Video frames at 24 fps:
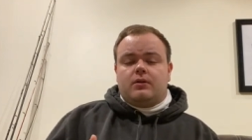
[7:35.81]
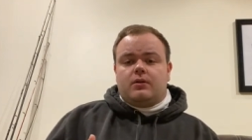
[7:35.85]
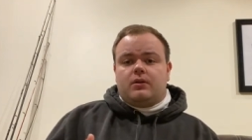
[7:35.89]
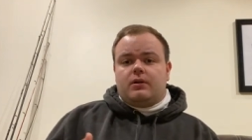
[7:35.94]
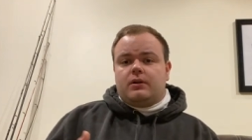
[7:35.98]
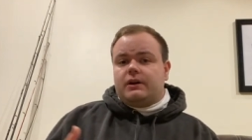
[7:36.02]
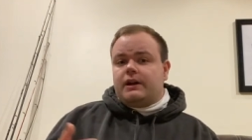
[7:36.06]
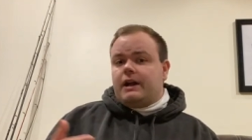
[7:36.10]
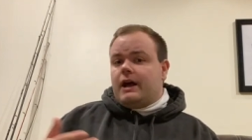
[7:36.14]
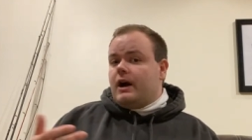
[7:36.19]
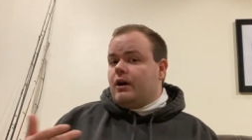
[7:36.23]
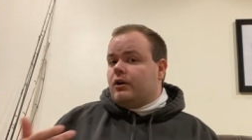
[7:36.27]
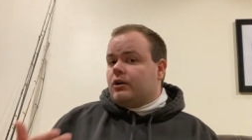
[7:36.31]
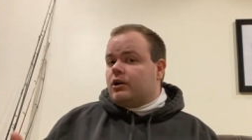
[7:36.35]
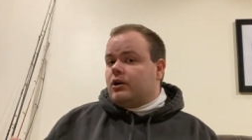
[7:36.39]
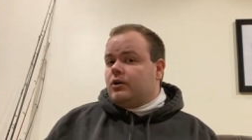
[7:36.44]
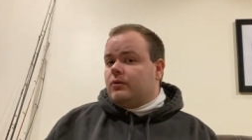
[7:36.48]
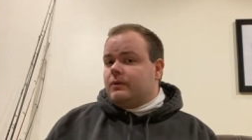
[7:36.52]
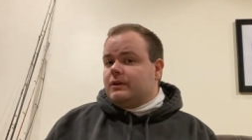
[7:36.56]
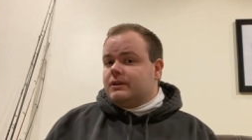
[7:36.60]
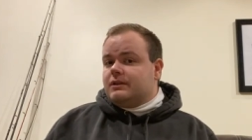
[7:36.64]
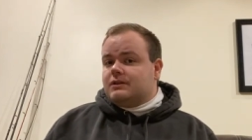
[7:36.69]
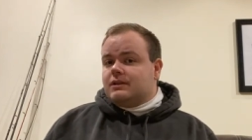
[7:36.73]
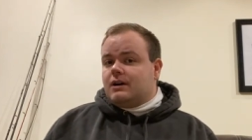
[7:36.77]
on an
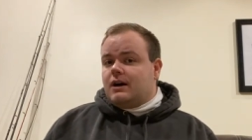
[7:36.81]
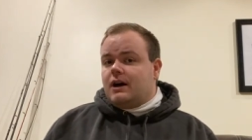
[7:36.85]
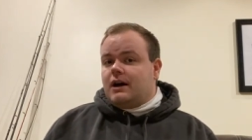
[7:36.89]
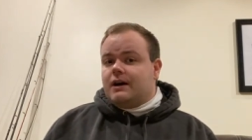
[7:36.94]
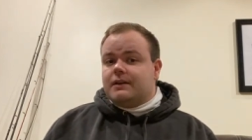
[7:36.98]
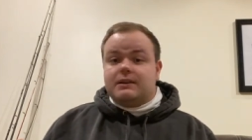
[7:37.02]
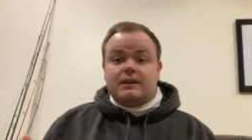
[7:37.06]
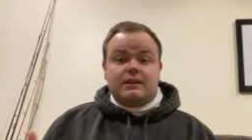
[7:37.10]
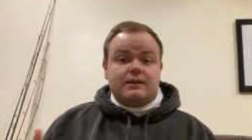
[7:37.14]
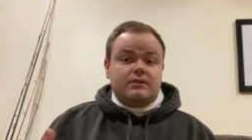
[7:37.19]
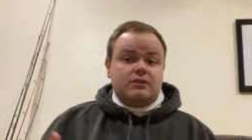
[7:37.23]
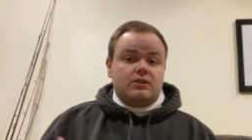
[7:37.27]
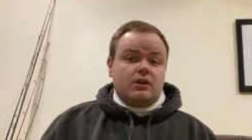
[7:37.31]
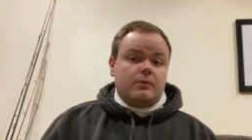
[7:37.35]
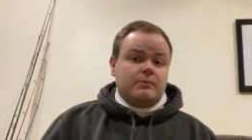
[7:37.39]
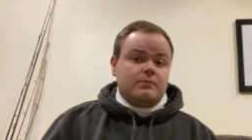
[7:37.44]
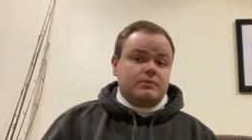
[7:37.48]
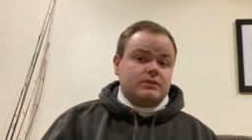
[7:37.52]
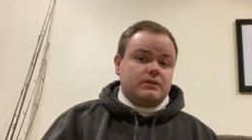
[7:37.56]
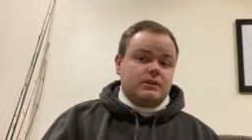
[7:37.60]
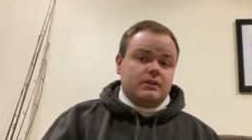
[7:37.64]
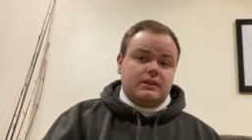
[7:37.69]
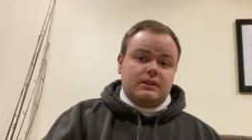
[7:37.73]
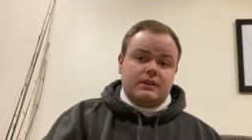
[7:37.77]
outgoing tide that
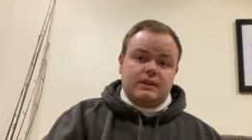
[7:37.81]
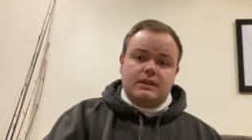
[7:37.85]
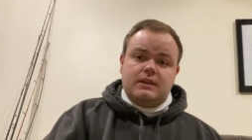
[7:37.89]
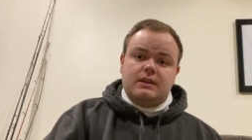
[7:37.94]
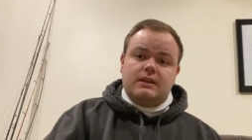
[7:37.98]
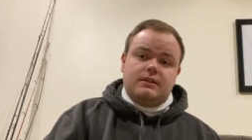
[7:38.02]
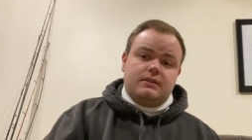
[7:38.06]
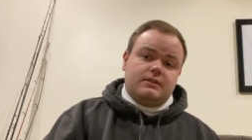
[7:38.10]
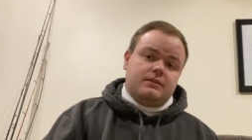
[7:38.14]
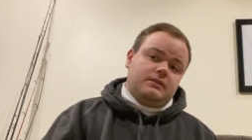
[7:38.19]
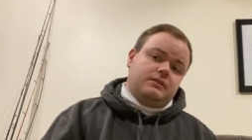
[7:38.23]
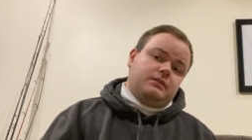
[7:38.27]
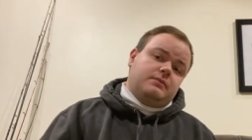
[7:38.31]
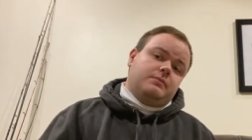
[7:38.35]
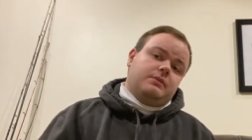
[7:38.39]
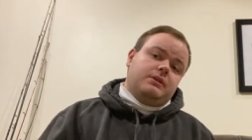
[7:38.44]
dumps to the east